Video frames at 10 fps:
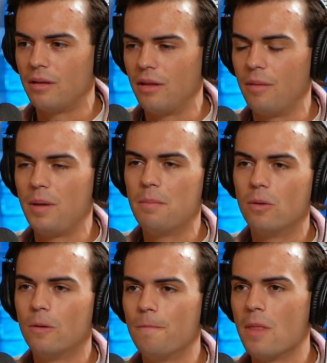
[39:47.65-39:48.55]
To the
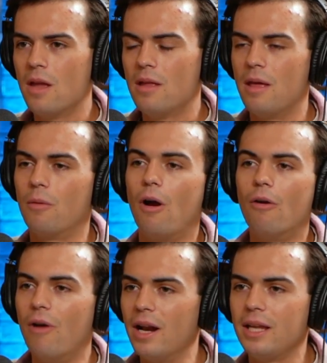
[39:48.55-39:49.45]
people that were
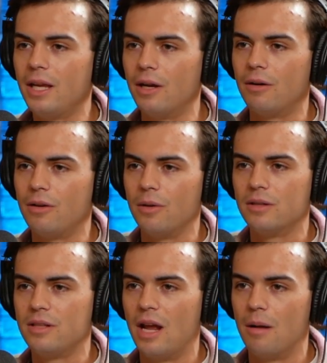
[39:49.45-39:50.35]
already here
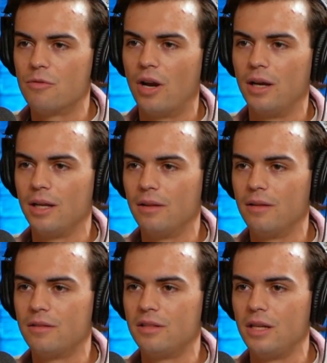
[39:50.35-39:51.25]
doing stand up trying to
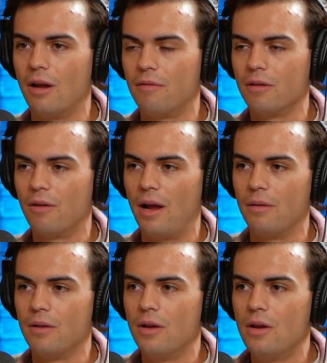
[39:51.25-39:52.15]
get this scene off the
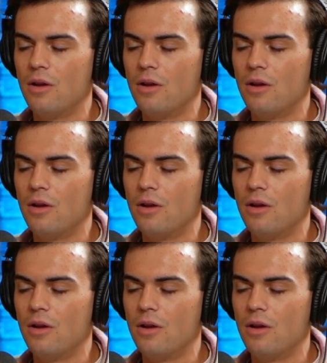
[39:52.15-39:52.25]
ground